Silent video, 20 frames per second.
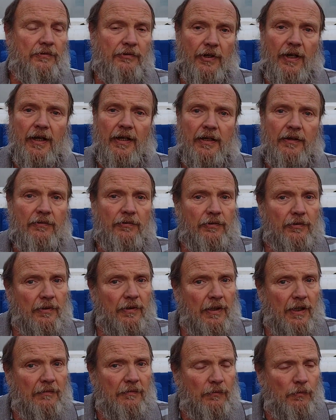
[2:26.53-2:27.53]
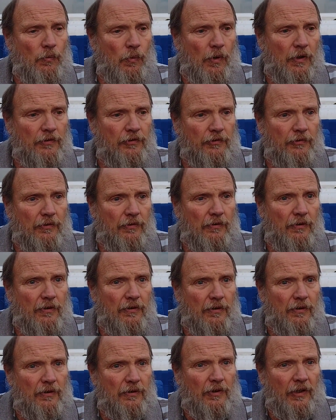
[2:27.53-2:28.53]
chickens, it once
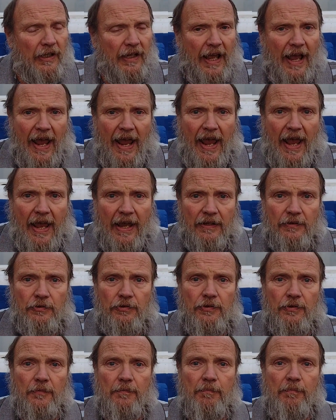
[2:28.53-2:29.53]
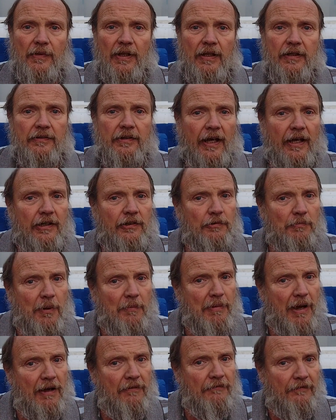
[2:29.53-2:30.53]
they hatch, it takes them
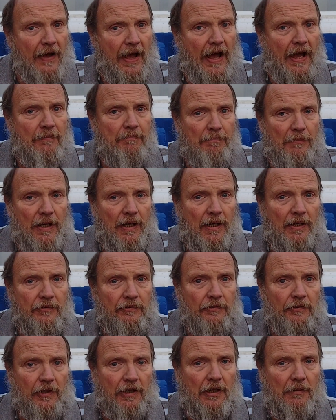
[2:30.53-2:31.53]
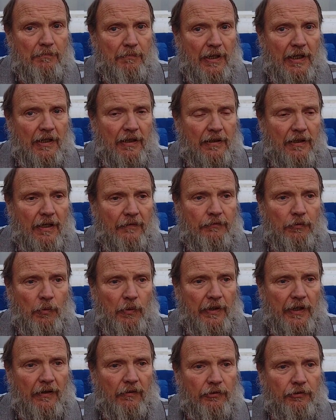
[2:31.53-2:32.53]
about five months to get big enough to
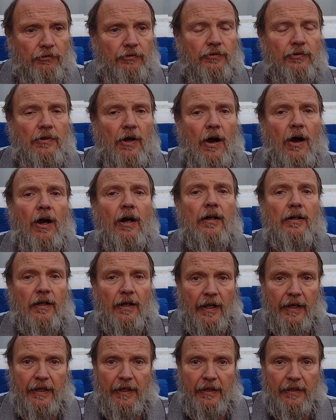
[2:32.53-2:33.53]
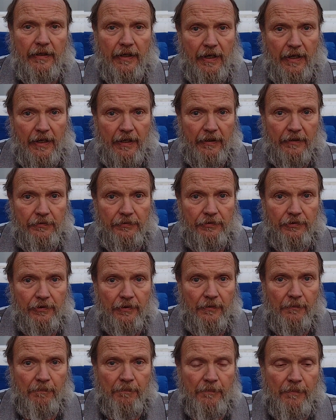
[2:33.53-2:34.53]
when they'll start laying eggs.
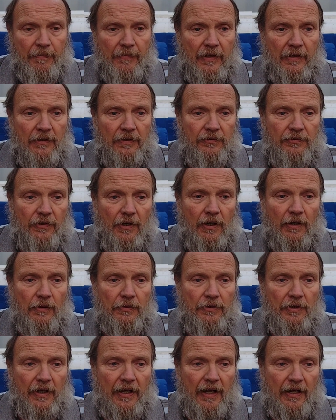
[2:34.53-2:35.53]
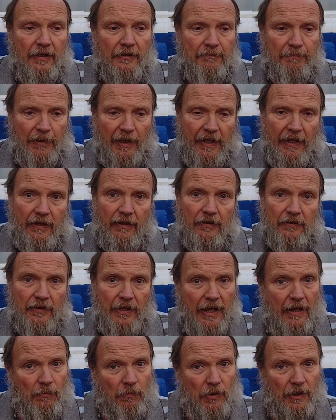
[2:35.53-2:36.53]
So you got to plan on
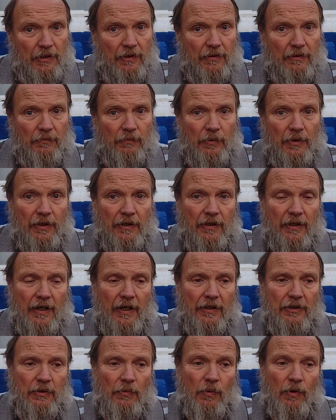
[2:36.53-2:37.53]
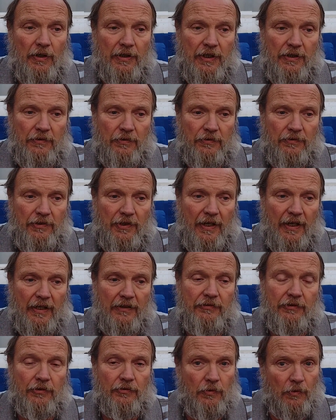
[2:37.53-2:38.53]
that when, when uh, you want to get your
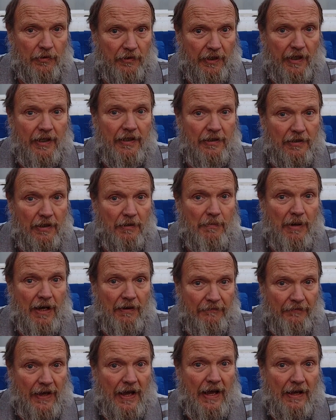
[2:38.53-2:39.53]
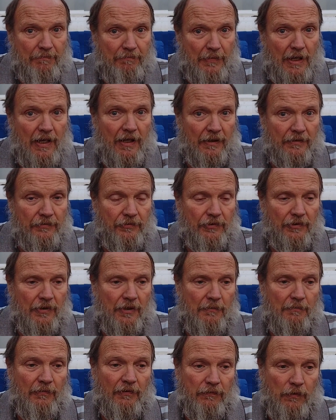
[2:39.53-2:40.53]
chicks. It's going to take you about five months
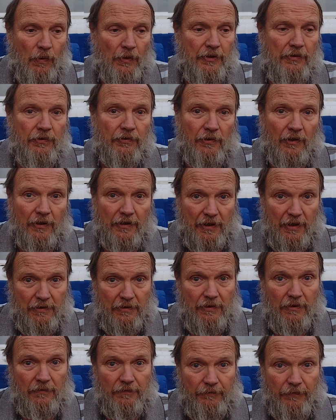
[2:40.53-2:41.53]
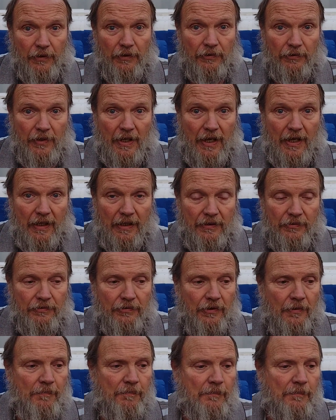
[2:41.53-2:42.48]
before you start getting your first eggs.